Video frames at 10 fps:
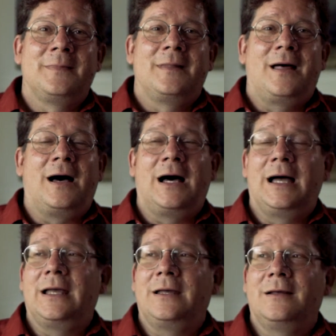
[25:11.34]

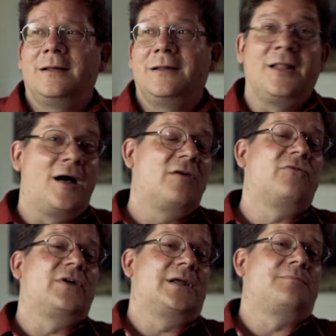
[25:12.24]
I love
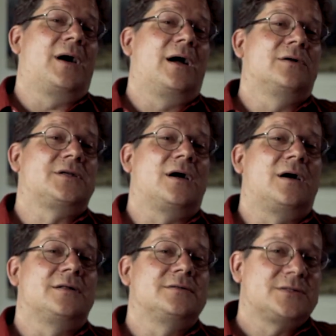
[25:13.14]
and admire
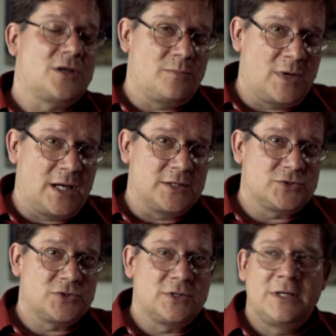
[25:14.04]
Todd so much